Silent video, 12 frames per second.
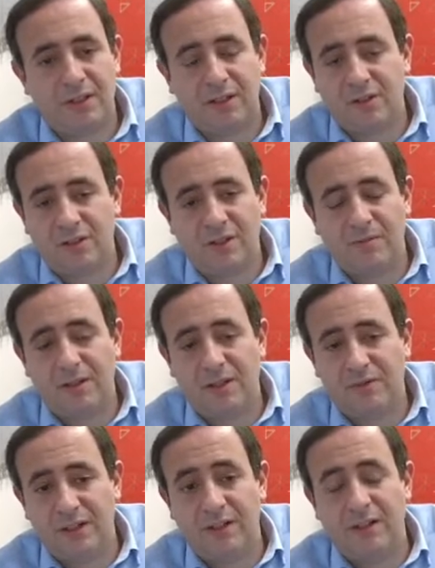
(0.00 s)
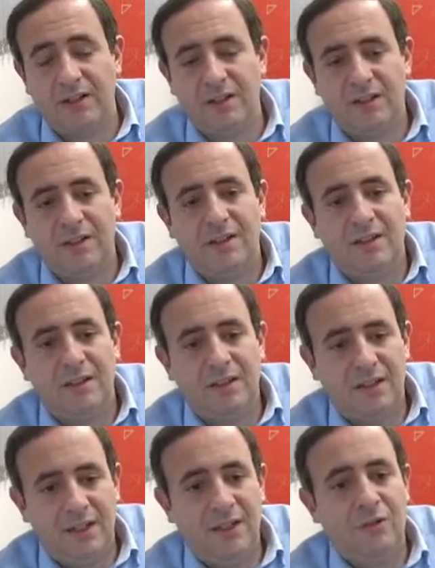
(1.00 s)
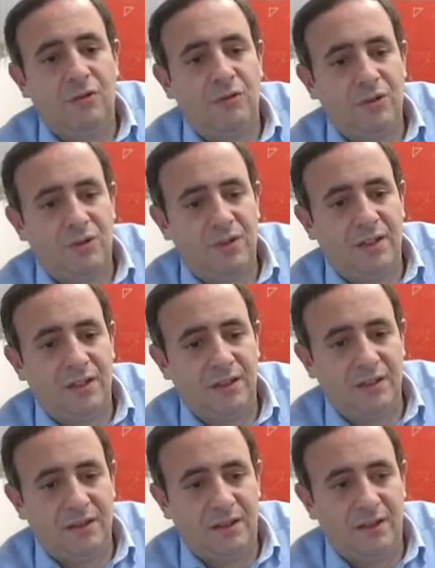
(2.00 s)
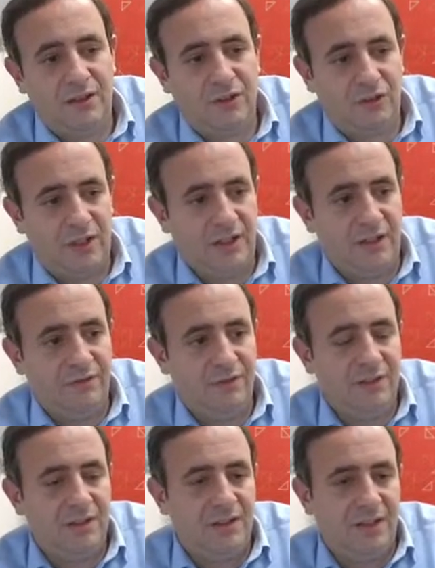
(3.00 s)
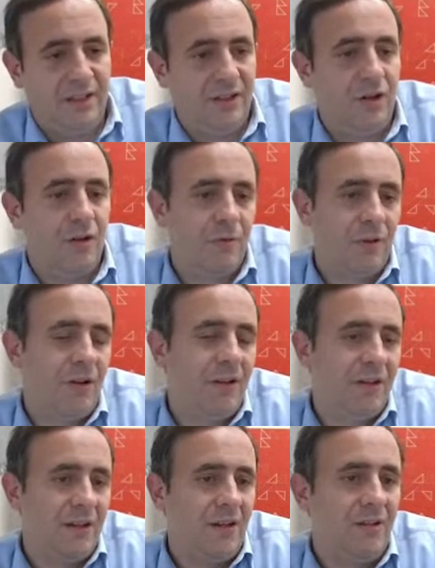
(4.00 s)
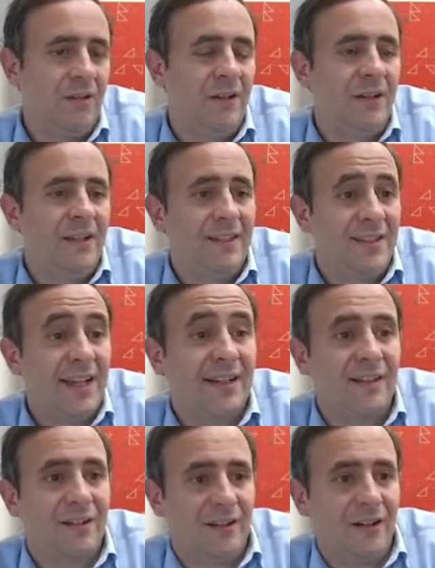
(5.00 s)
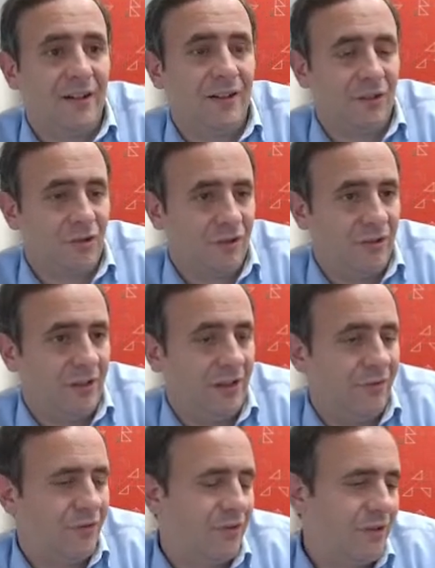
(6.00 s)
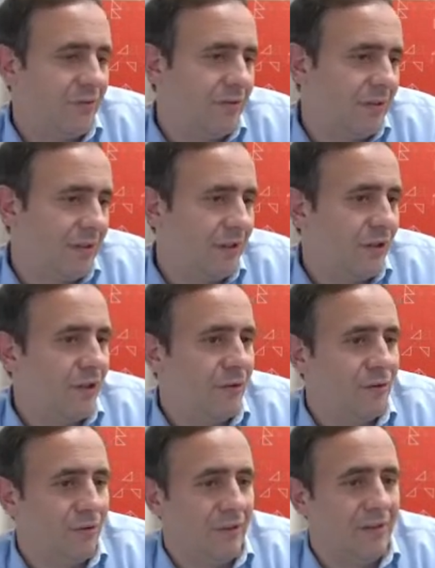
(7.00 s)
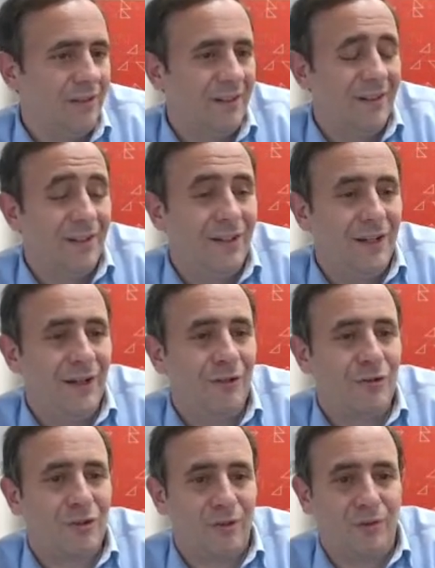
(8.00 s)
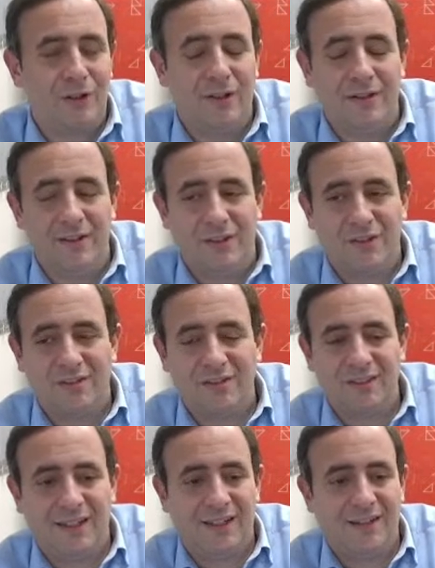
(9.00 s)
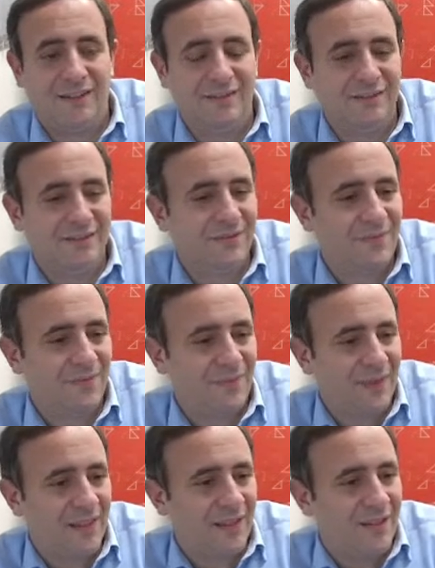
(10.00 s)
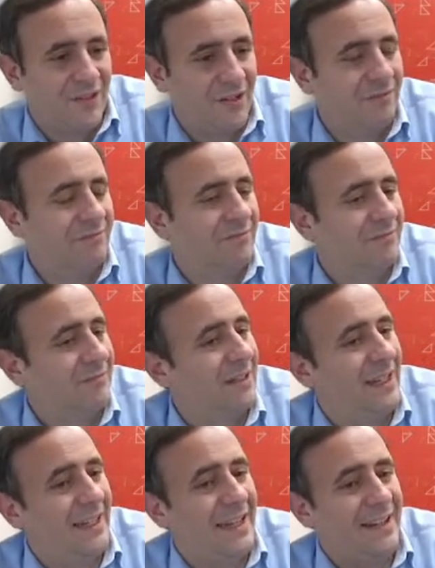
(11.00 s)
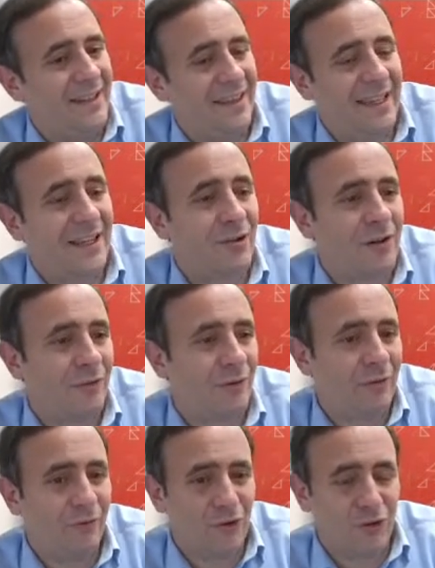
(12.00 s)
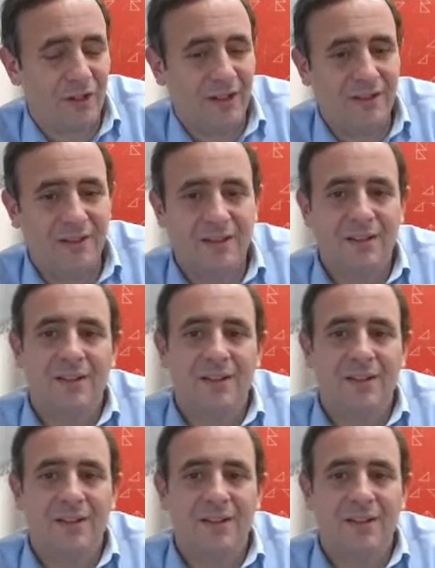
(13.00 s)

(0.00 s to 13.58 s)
I think, is going to be a very interesting trade-off, along with all the other technical architecture trade-offs. And so we're going to go into an interesting world this decade. So again, thank you everyone for joining.